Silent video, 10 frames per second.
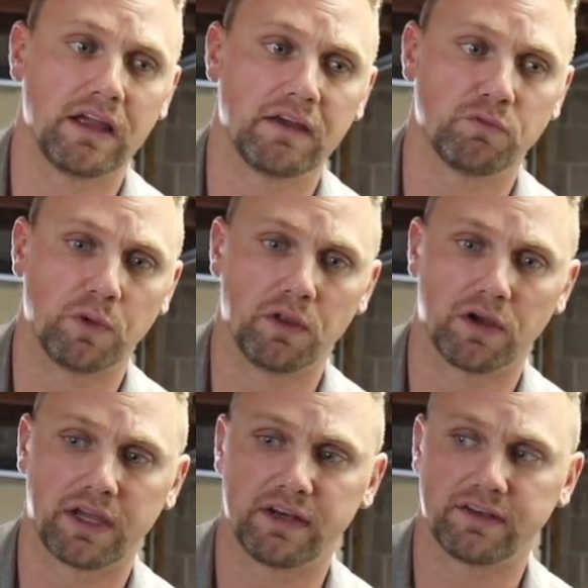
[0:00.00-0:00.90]
If we
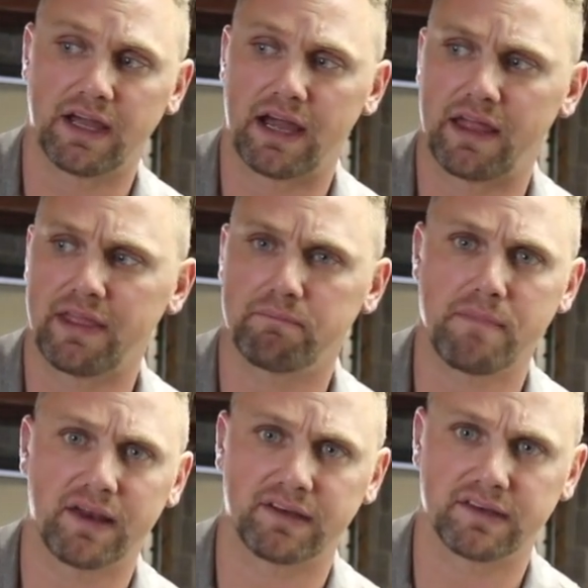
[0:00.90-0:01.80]
look at, I think
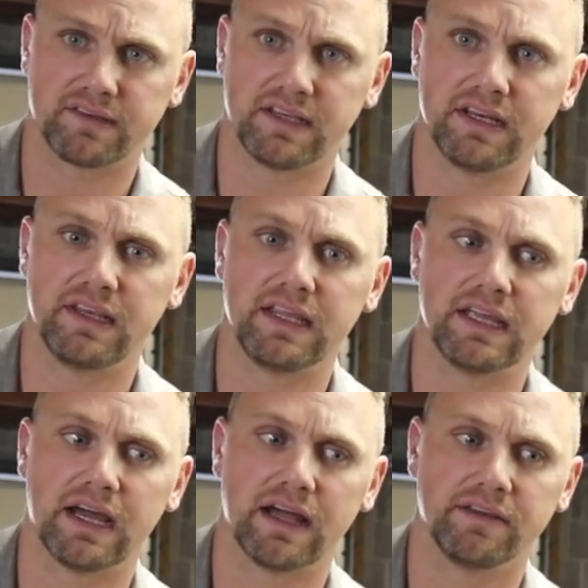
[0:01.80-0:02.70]
Messex did
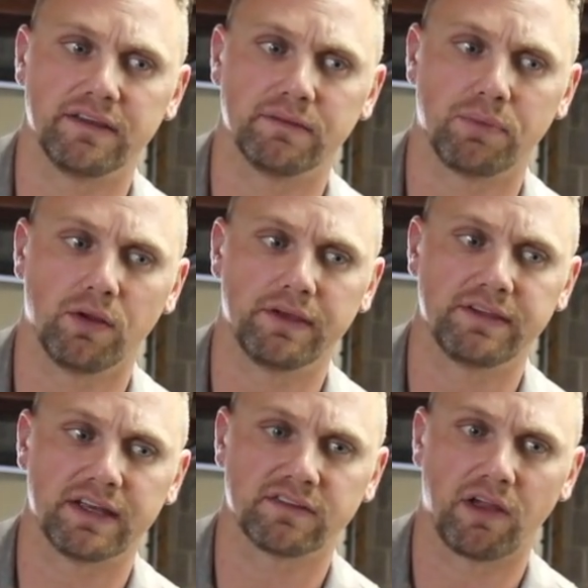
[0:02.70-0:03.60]
the pulling
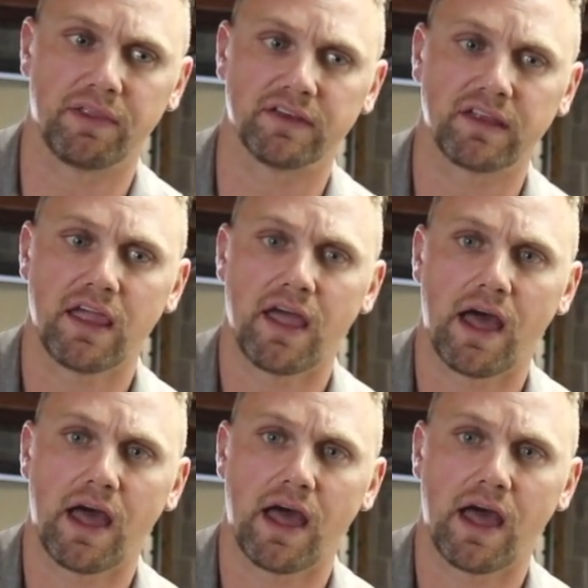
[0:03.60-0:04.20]
test on this,